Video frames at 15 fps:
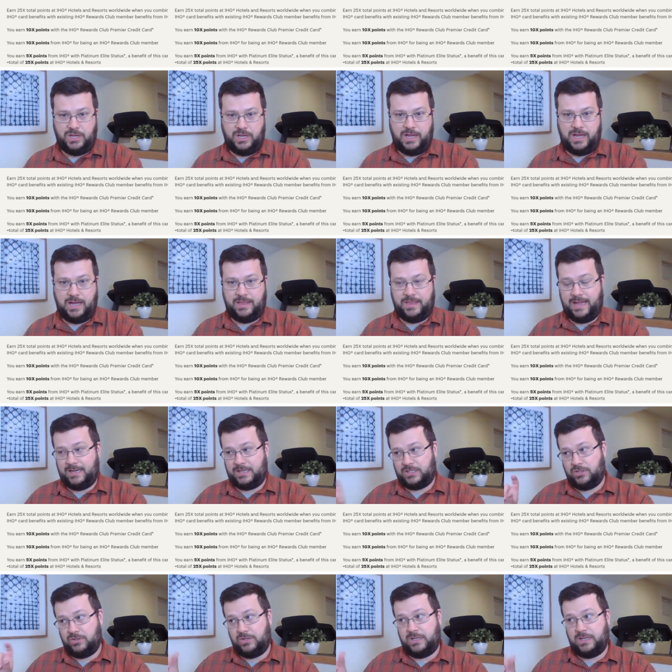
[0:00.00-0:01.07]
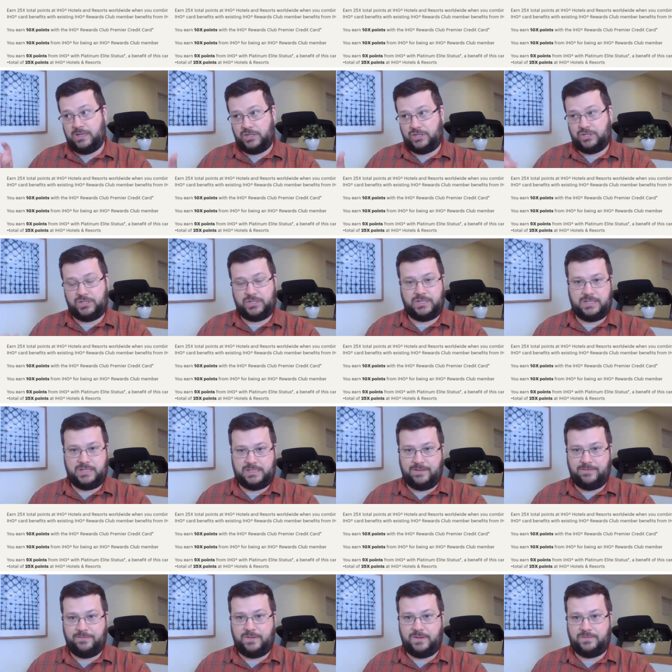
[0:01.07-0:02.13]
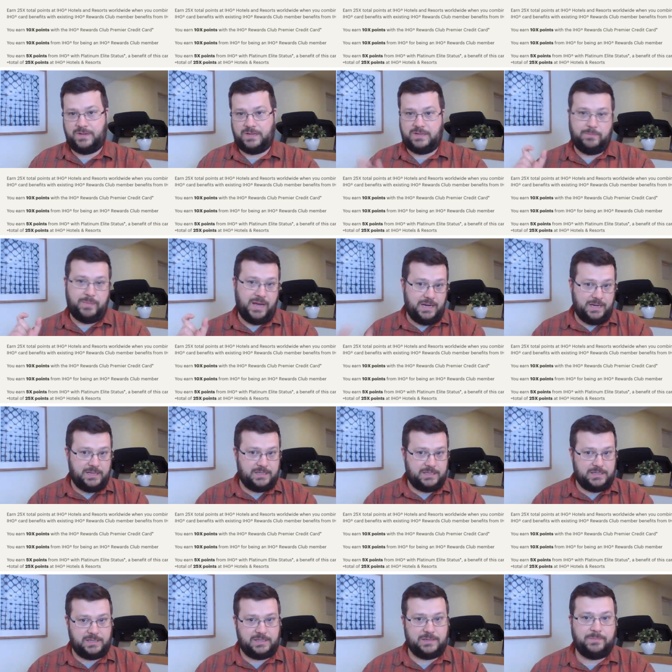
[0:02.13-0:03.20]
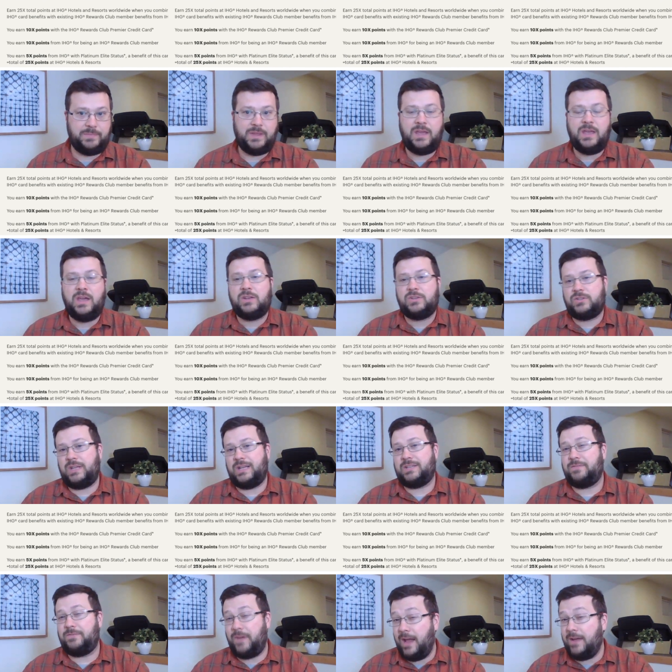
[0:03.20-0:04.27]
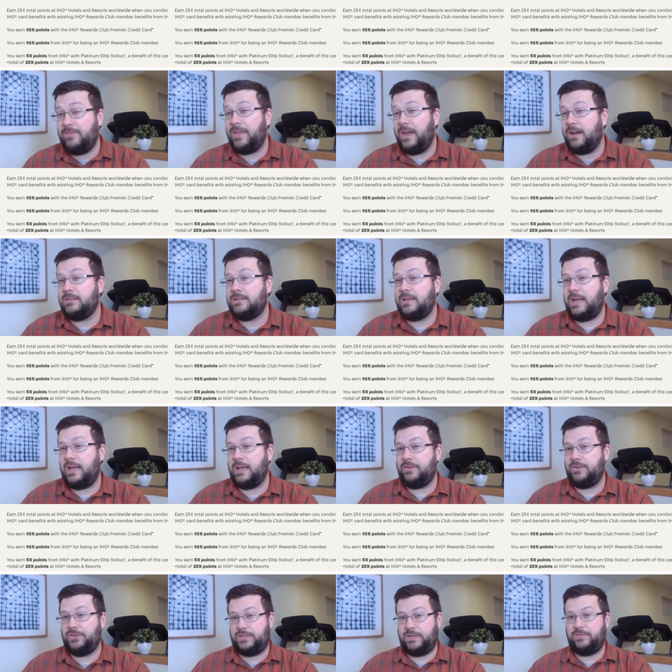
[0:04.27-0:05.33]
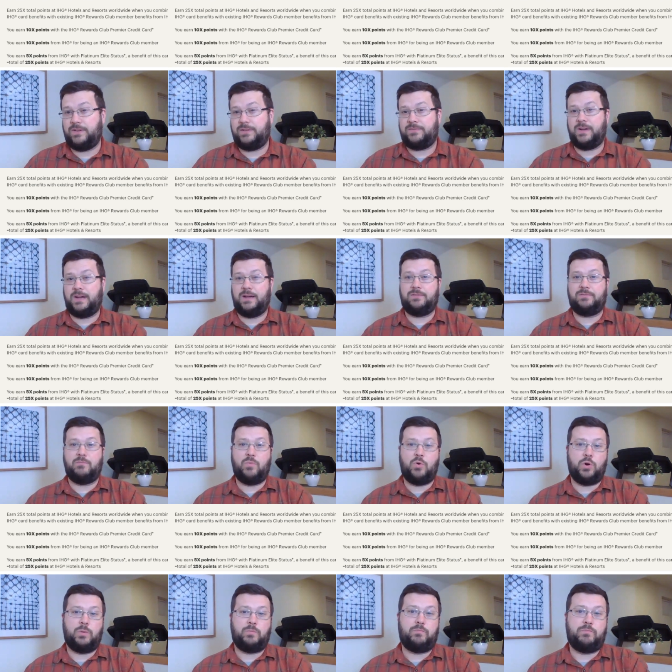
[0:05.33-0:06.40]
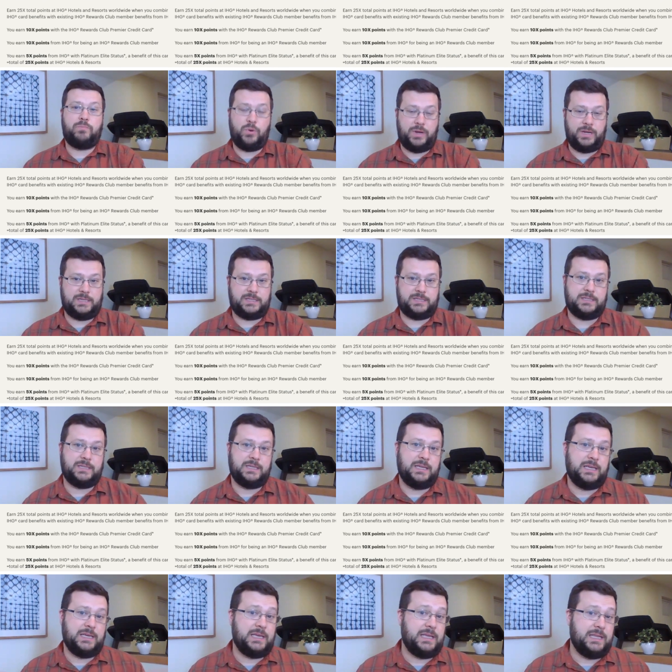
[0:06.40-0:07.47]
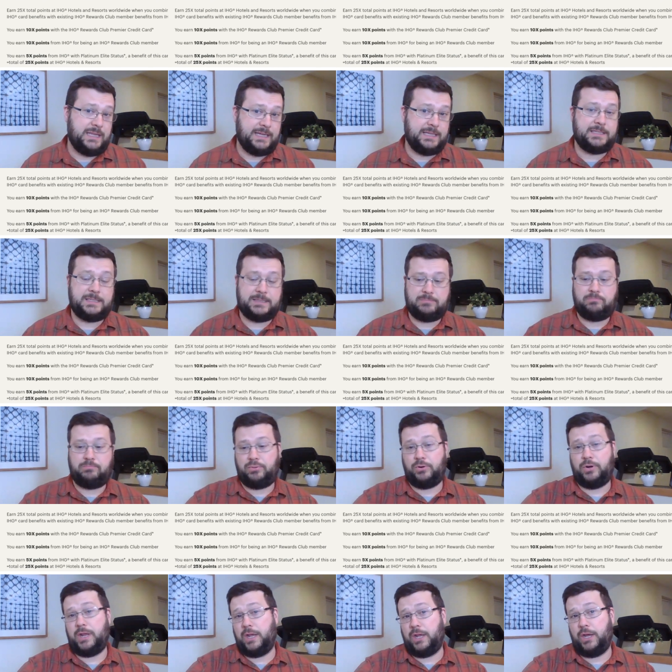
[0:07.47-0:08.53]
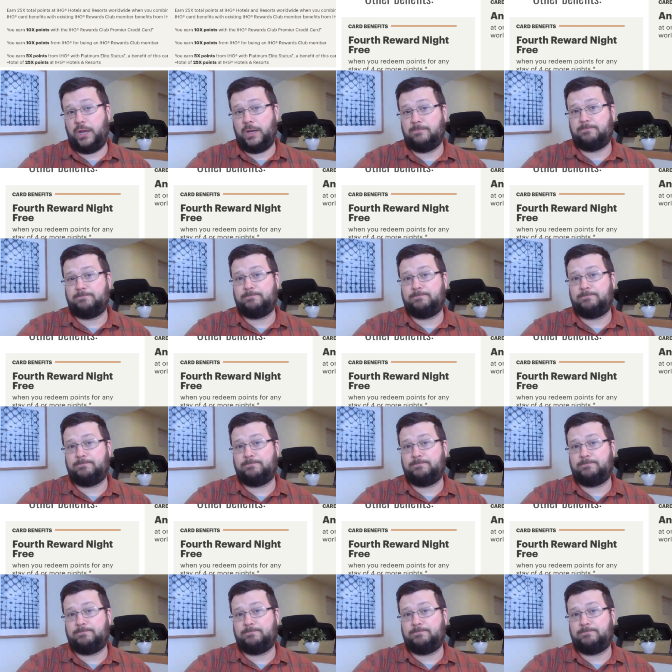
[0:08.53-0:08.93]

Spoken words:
That excluded the initial $67.50 to buy into the system. So that's 5,875 more points. That's pretty good.